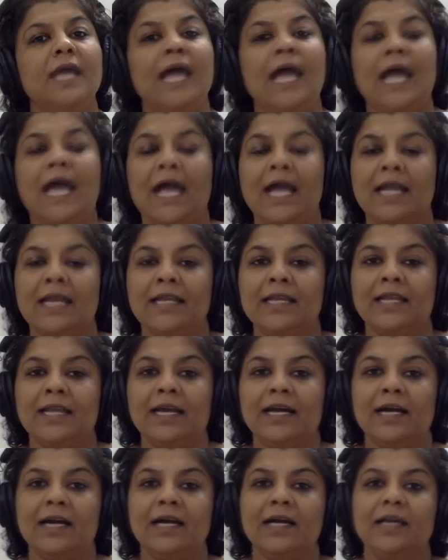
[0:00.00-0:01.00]
And
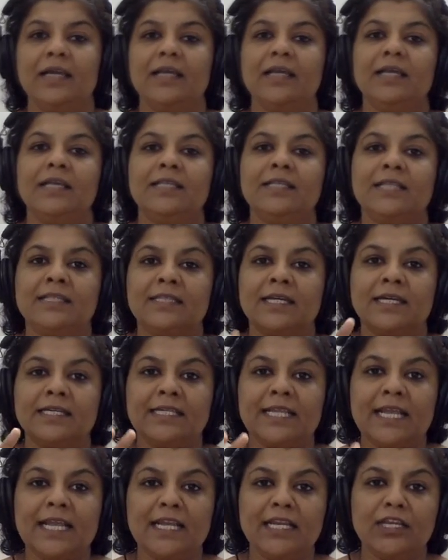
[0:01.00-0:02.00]
uh, the
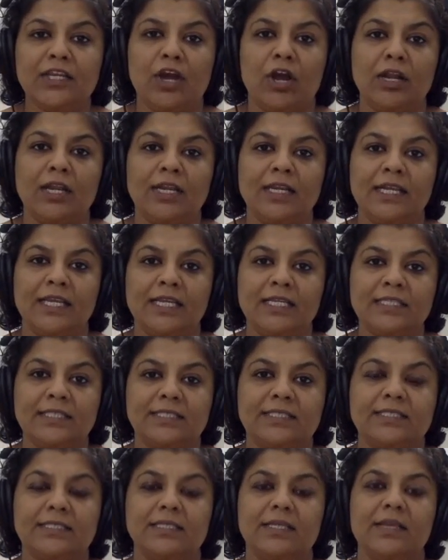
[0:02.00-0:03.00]
13
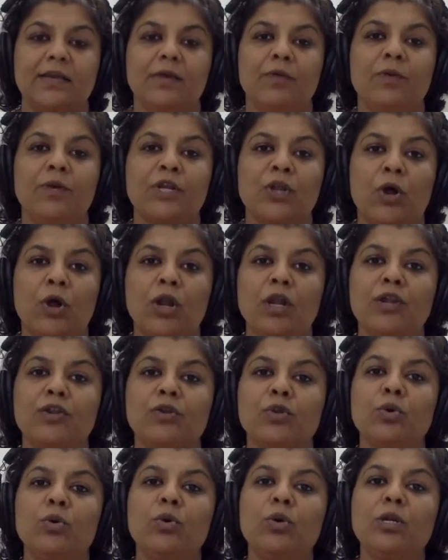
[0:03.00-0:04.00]
colonies were all
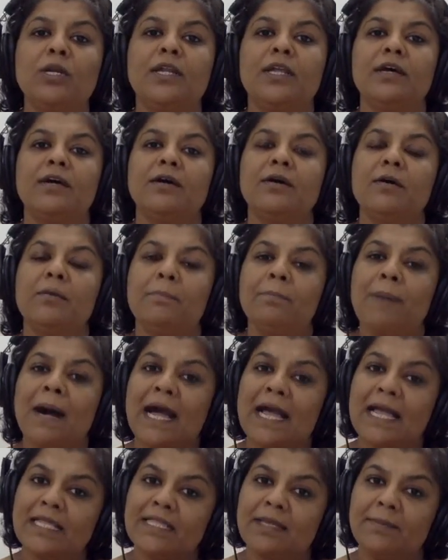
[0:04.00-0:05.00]
ruled
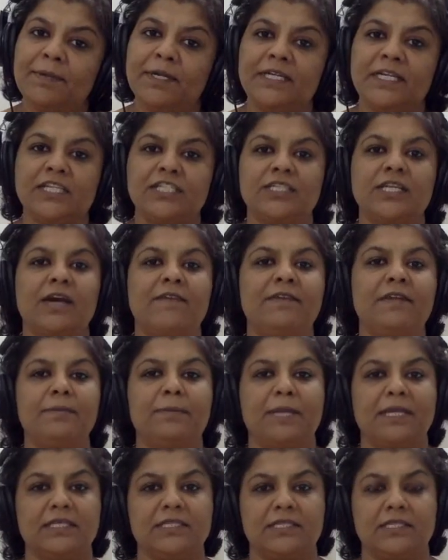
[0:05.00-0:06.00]
by the British
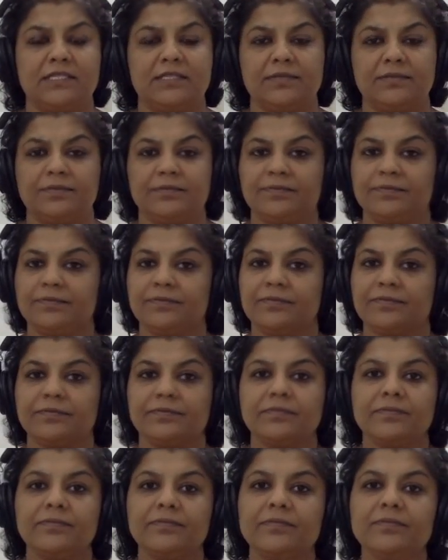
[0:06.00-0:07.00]
government.
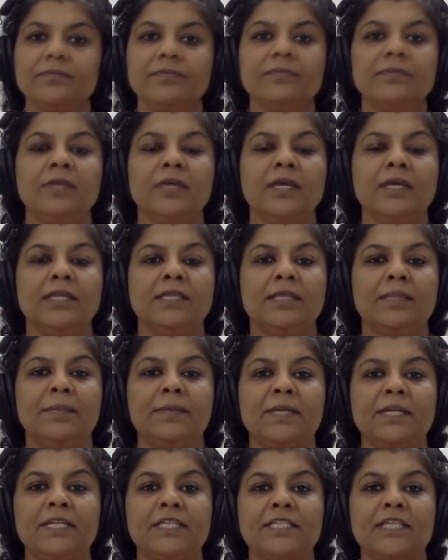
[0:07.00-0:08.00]
The
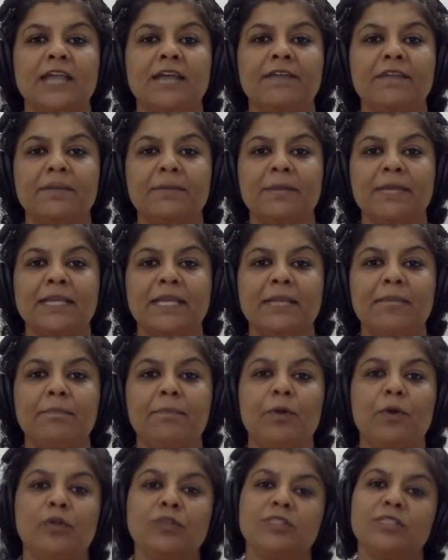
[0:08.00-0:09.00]
British government
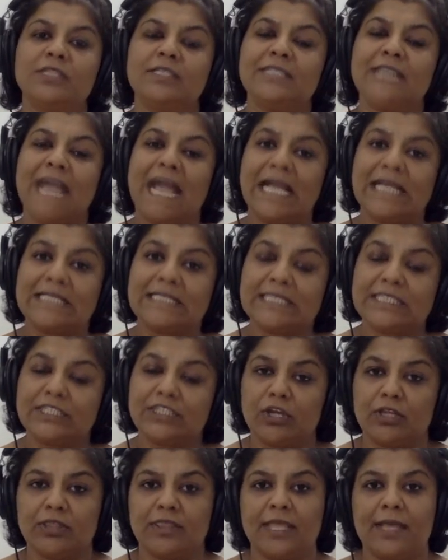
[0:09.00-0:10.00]
imposed taxes
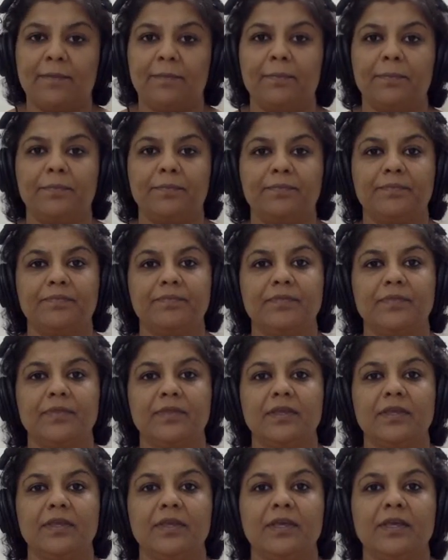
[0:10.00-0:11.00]
on them
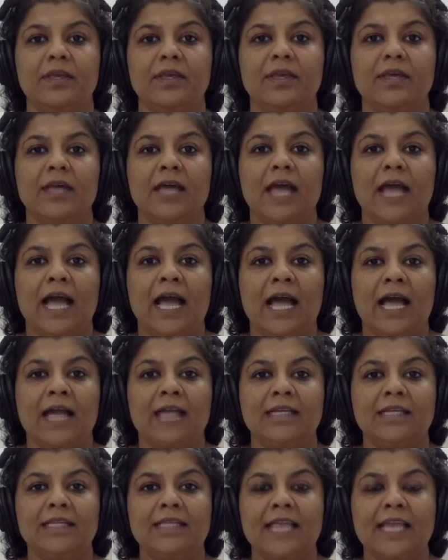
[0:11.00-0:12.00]

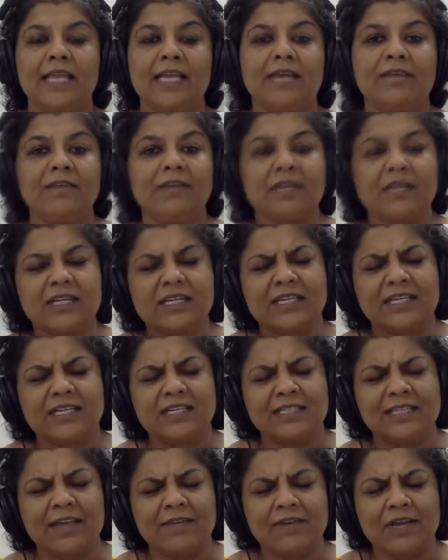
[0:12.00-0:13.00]
and they,
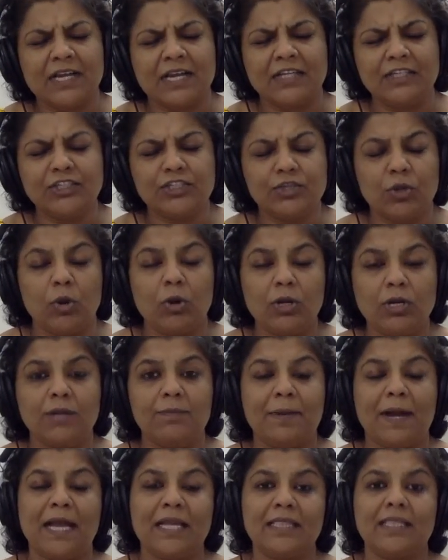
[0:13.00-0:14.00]
they were controlled
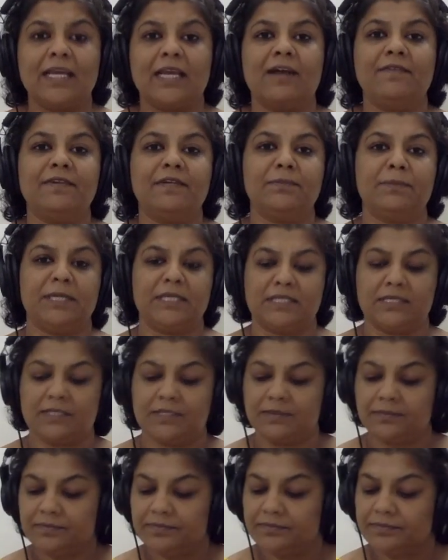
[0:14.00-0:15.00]
by the government.